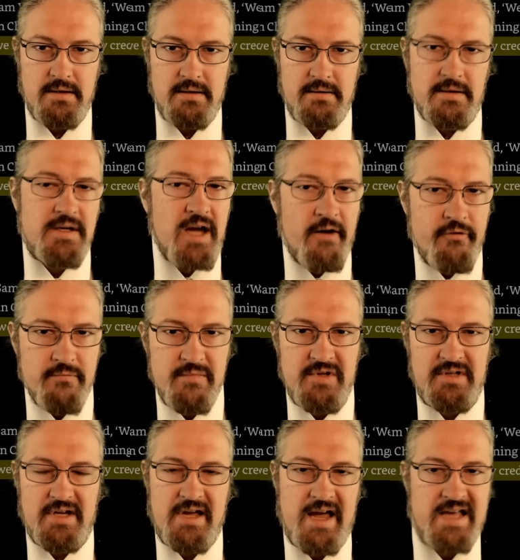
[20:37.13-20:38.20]
The
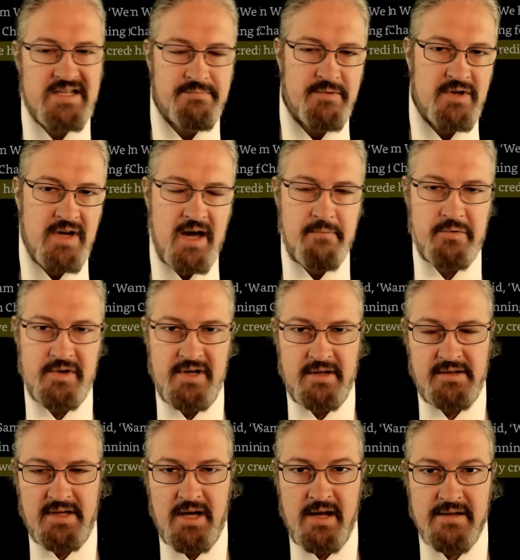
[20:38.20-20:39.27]
government has a monopoly on
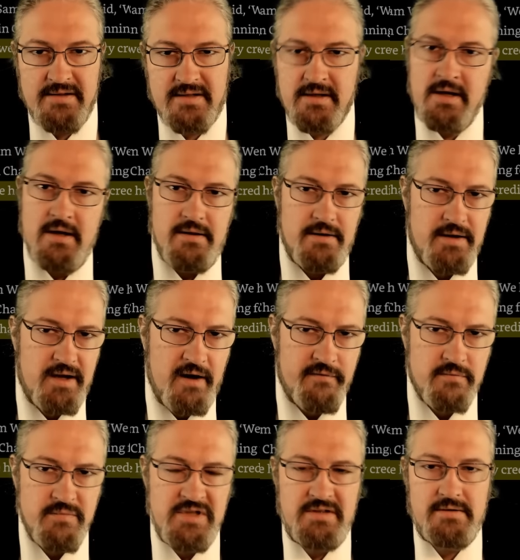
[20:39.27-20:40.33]
the guns. The
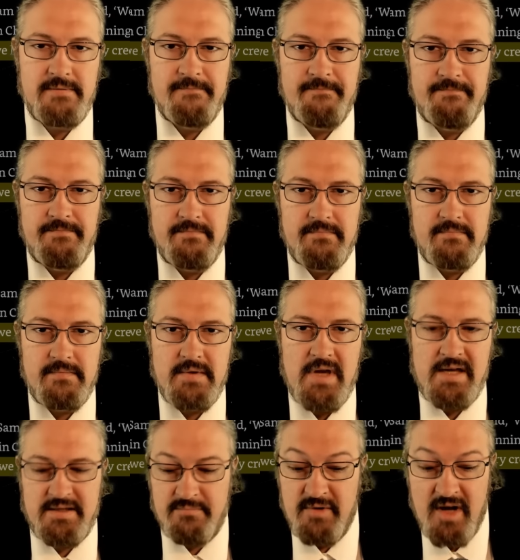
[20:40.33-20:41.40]
government
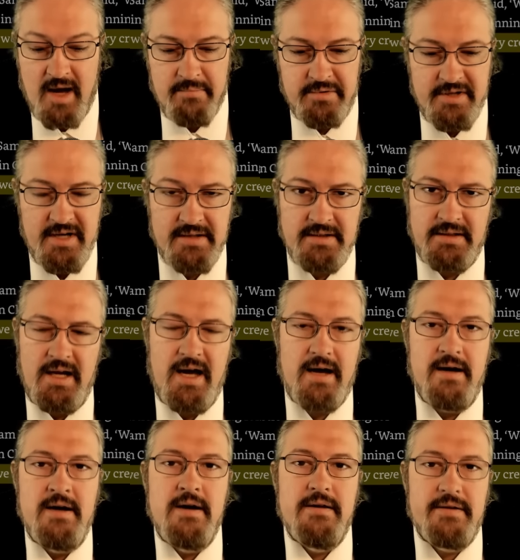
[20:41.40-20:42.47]
has a monopoly on the law.
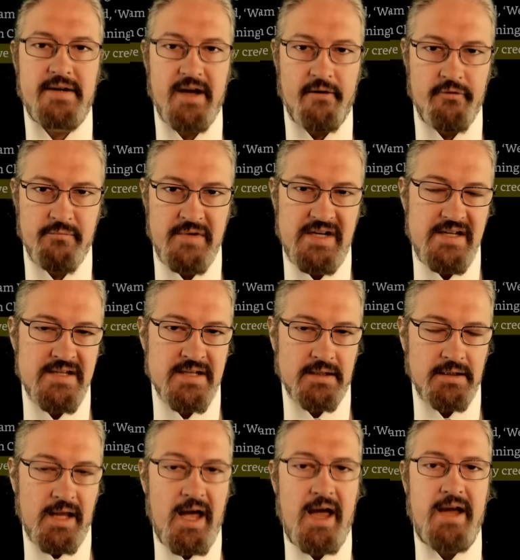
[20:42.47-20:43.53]
The government is
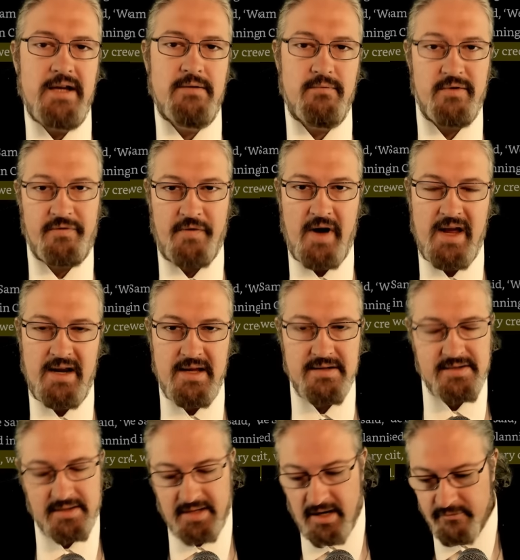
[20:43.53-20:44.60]
aligned with
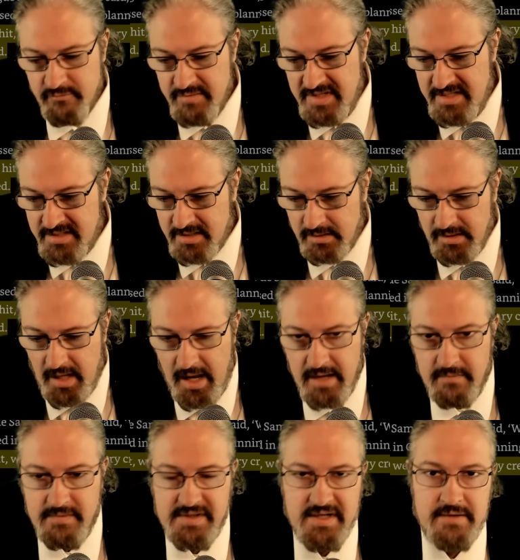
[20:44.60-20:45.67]
finance. The government is
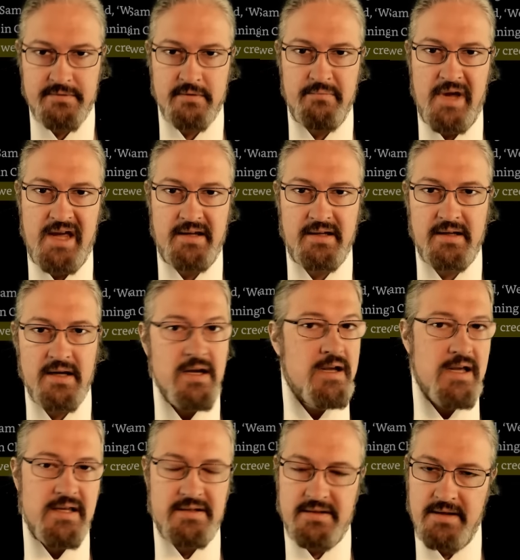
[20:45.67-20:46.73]
aligned with central banking.
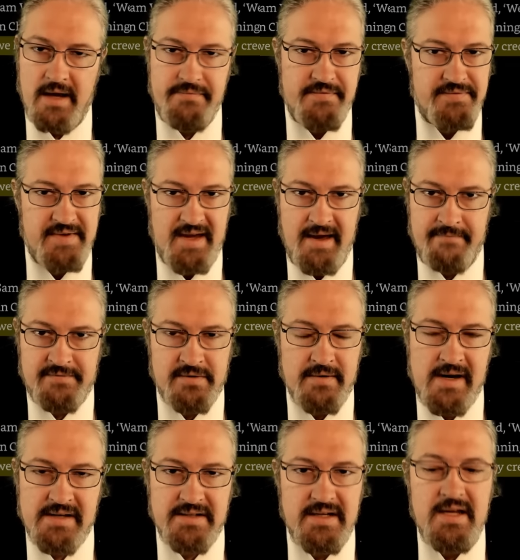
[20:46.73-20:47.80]
It's not that they have
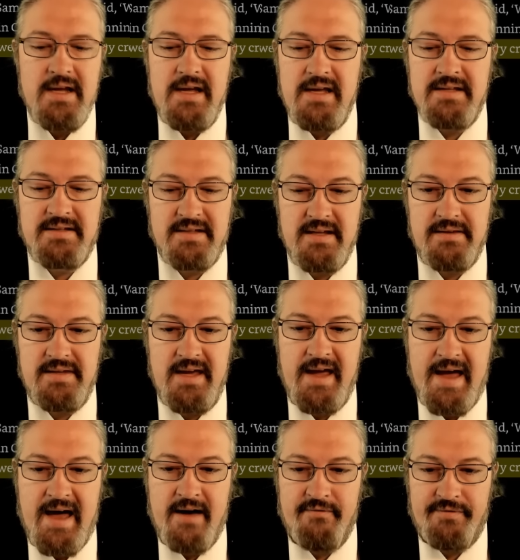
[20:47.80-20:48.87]
trust. It's that they
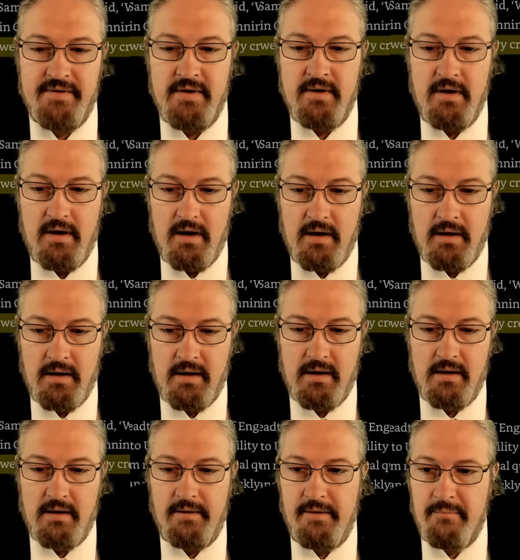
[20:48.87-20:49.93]
have
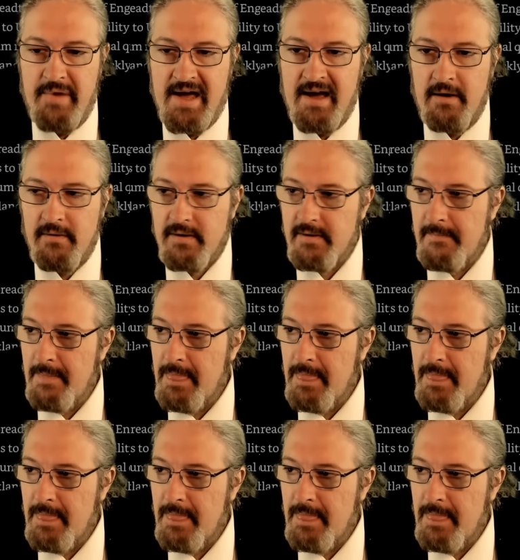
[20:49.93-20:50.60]
all the power.